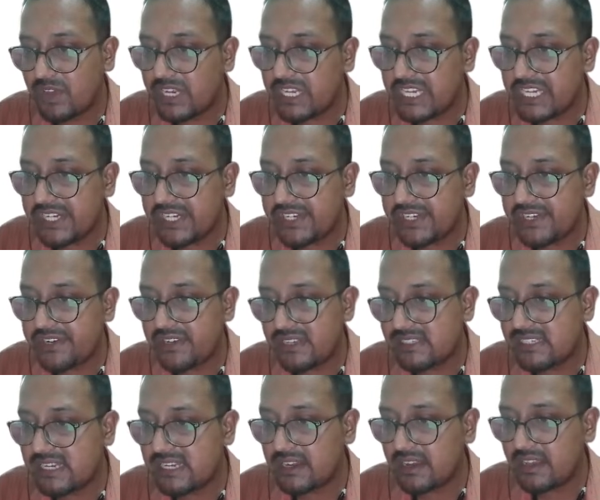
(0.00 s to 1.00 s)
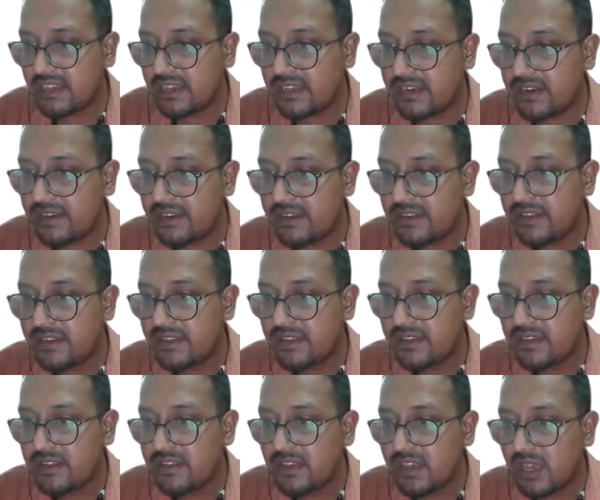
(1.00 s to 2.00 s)
Manish, is it clear?
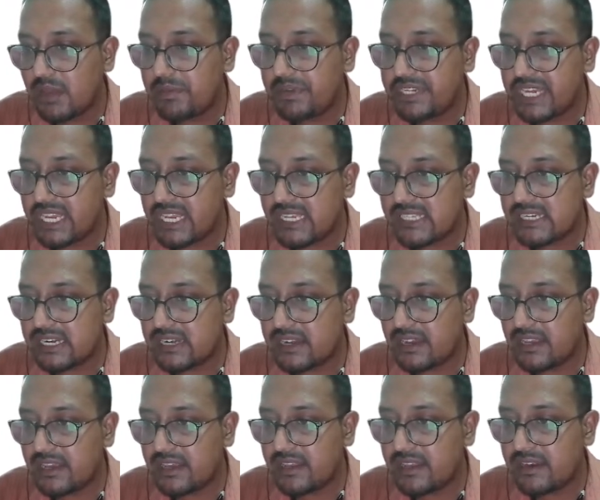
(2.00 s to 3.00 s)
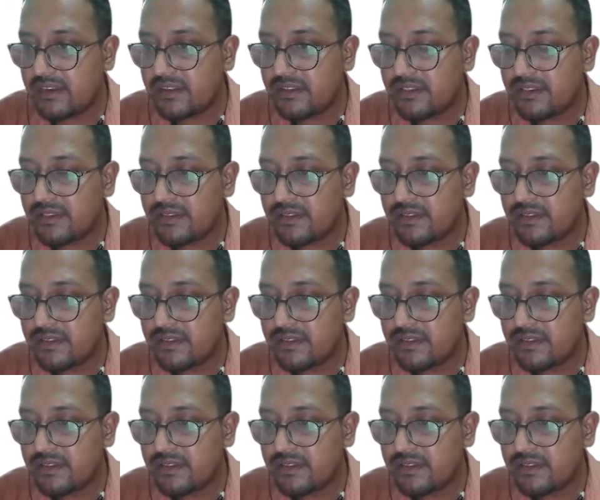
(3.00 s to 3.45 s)
Abhishek, is it clear?